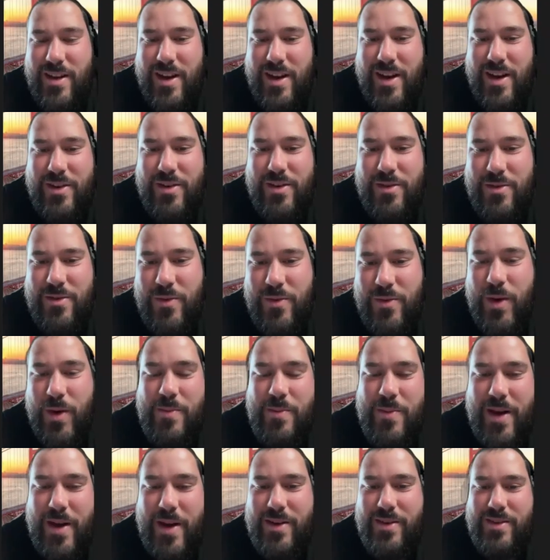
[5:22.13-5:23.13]
and 140
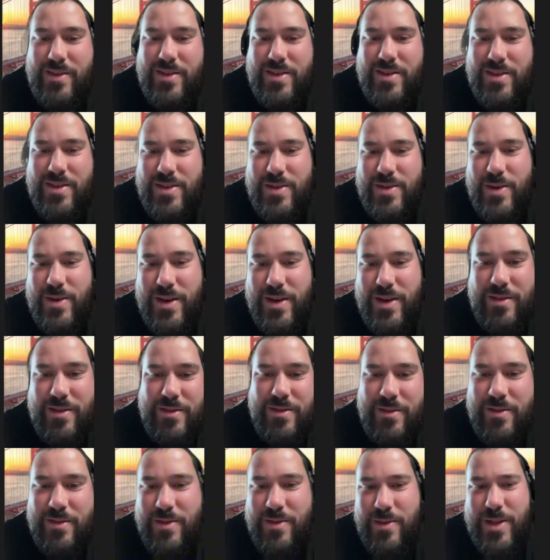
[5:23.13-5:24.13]
pounds,
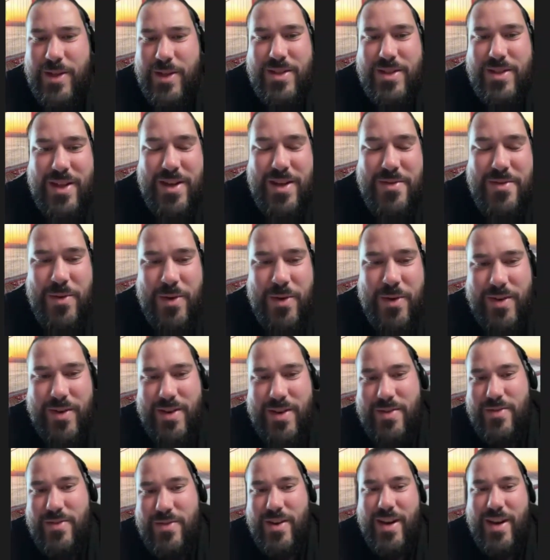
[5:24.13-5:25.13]
squatting, would you say
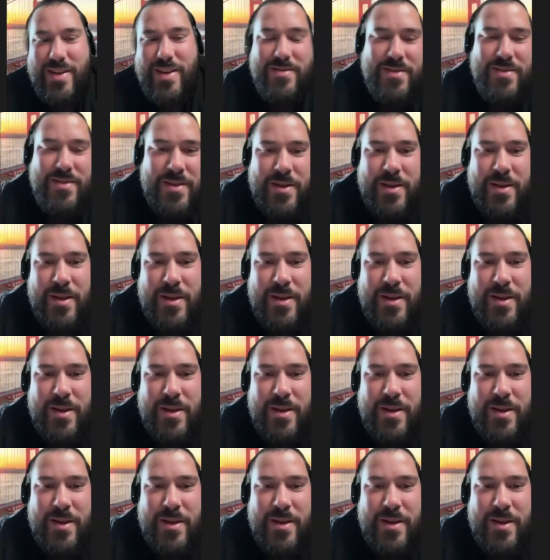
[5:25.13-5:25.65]
455?